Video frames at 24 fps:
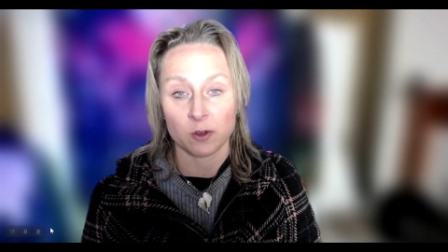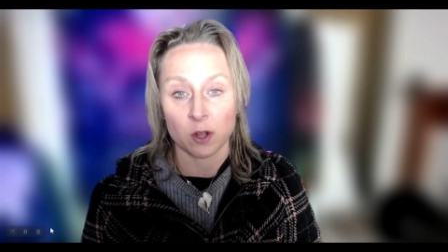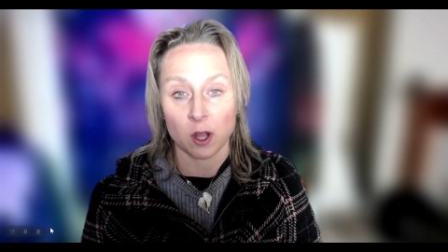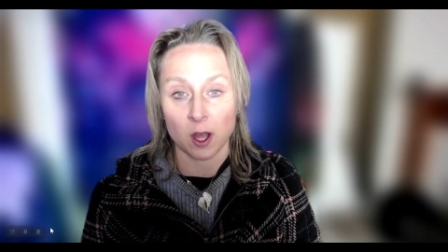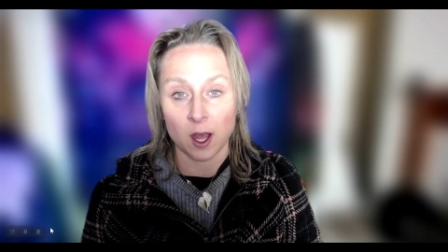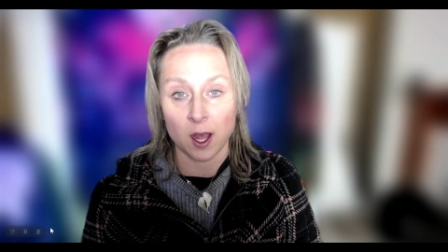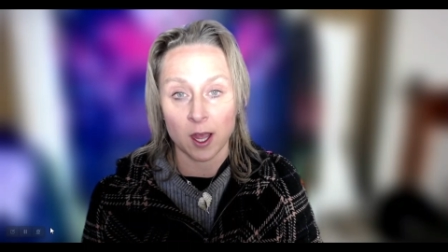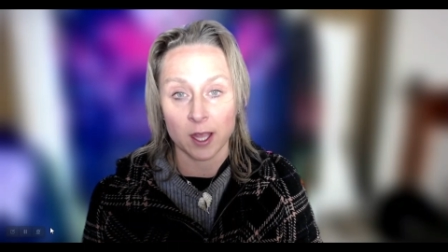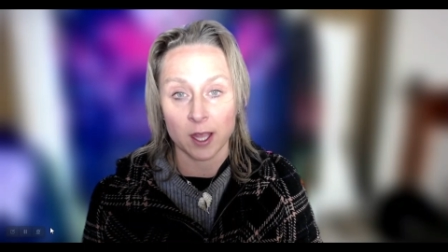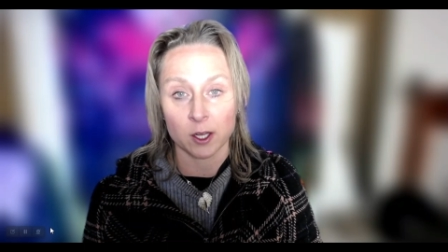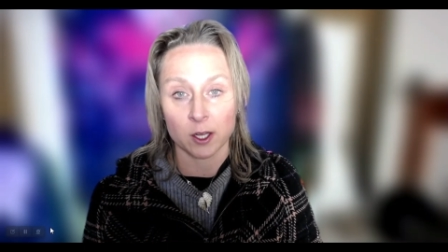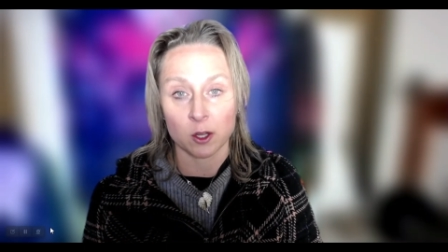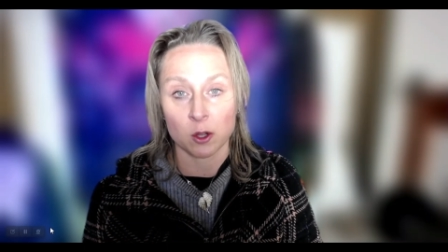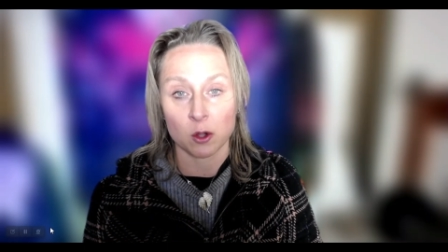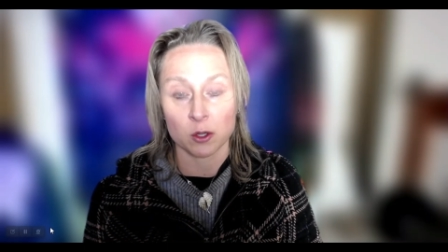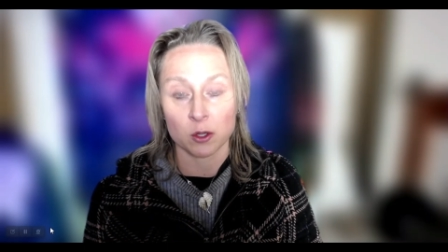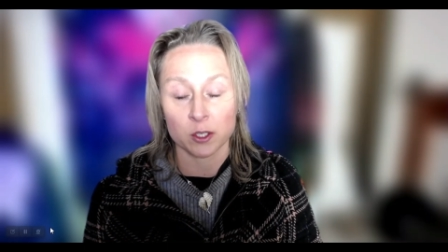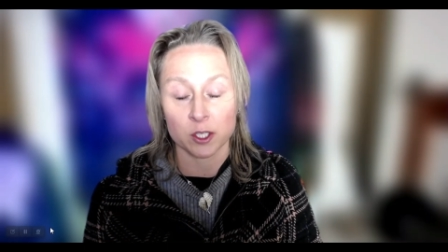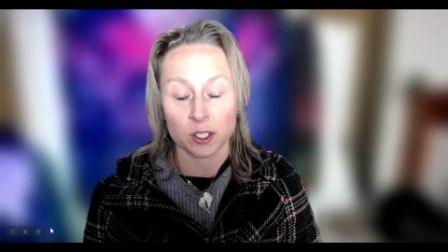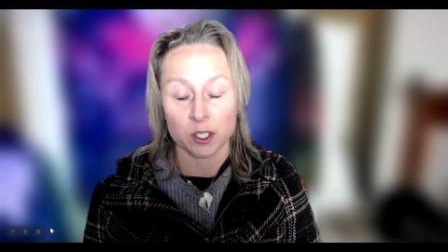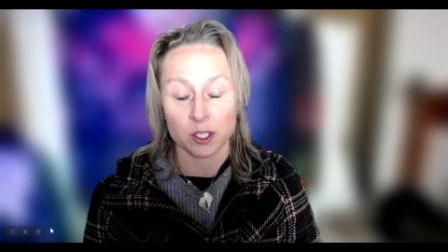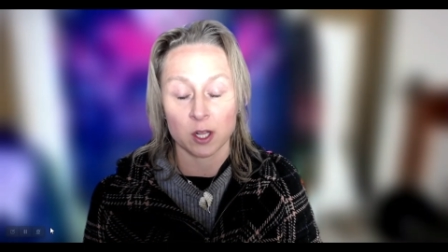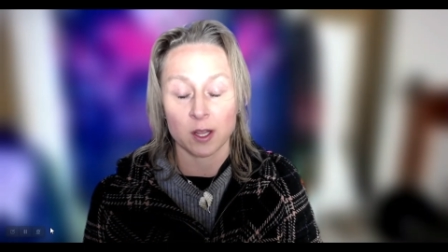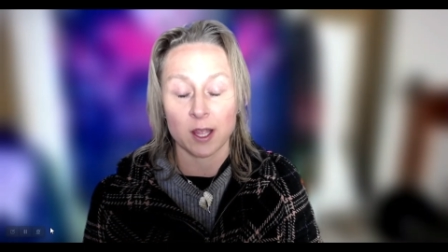got high
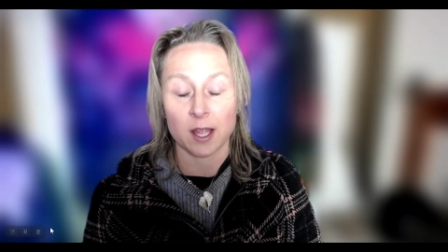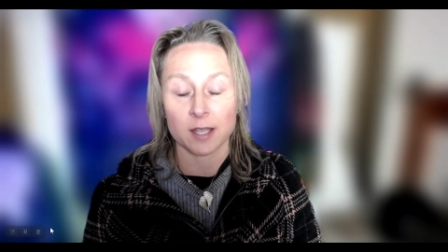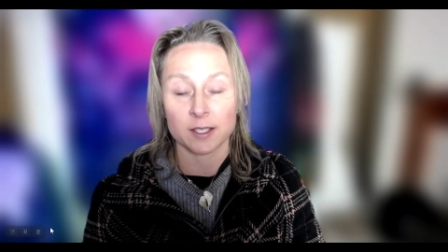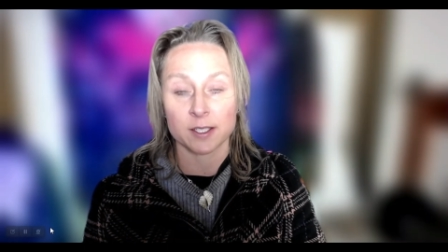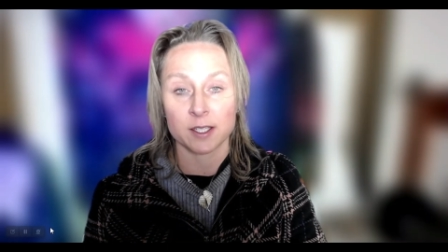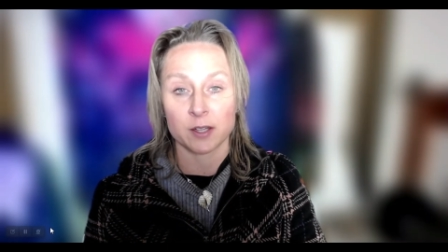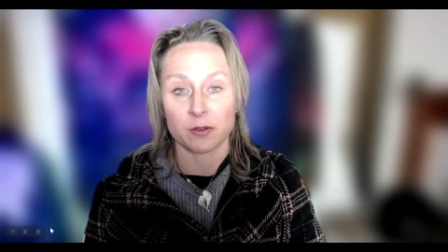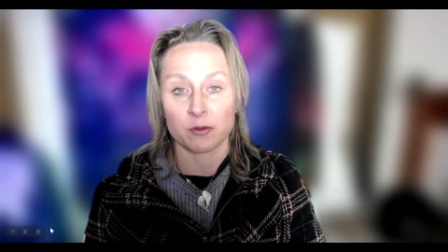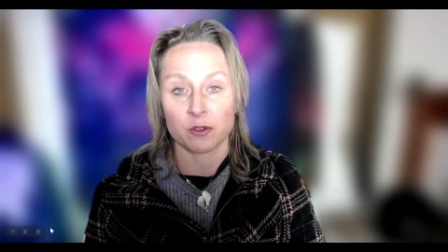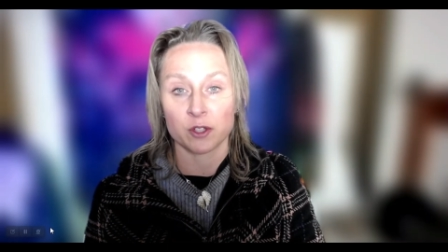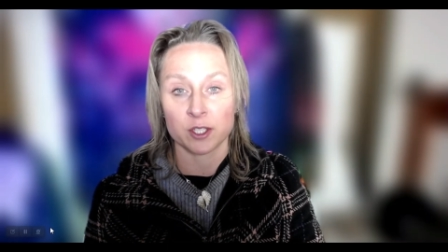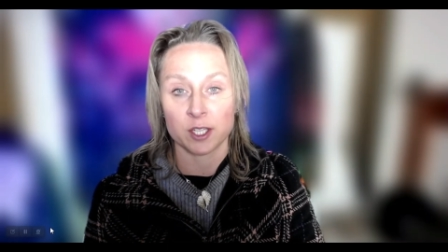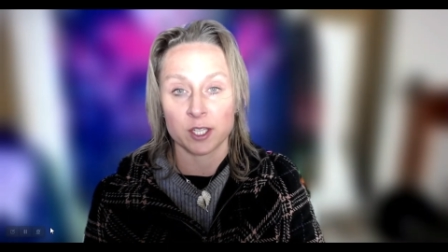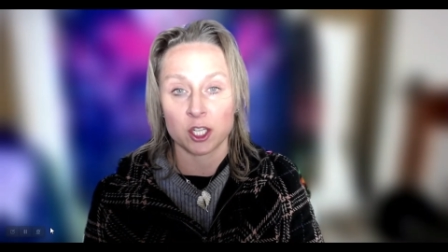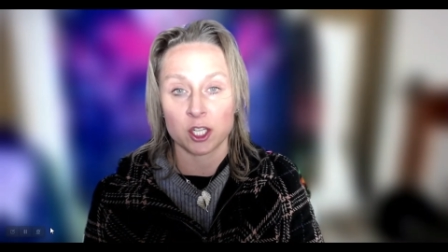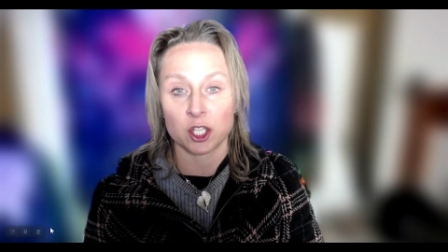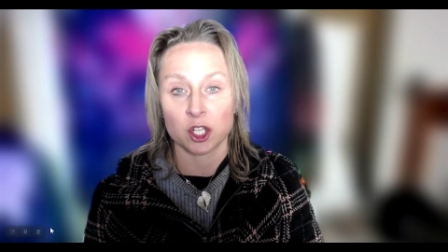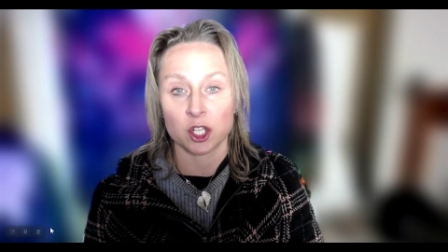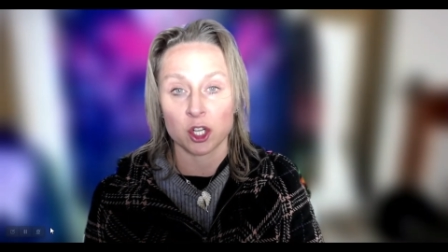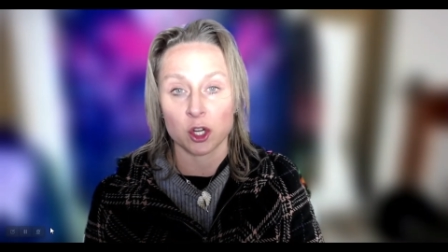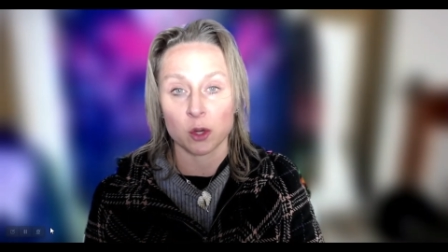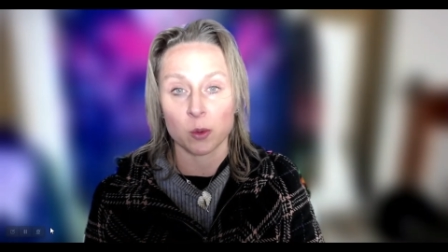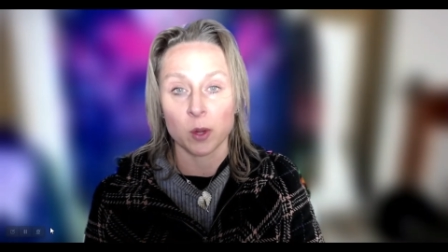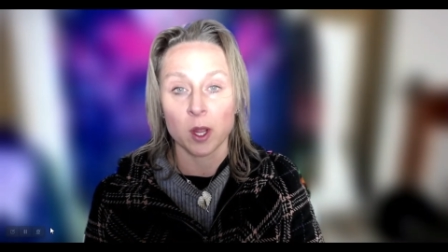cortisol, that's a different
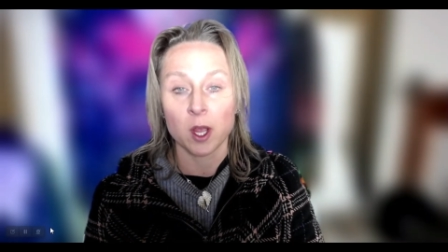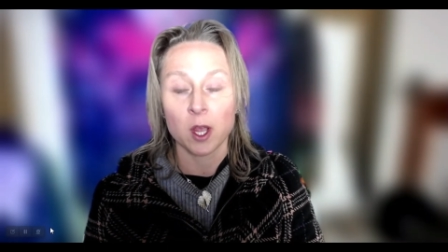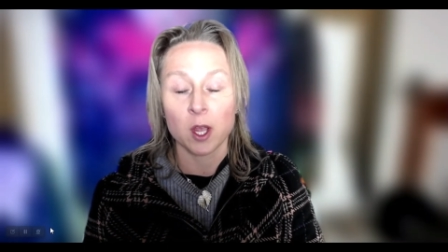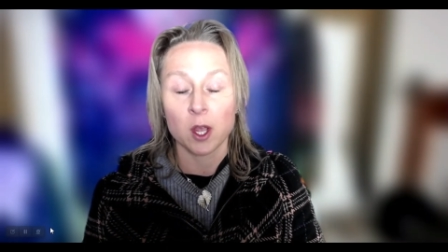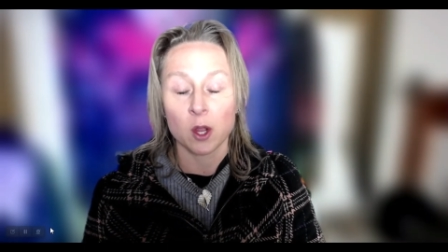issue.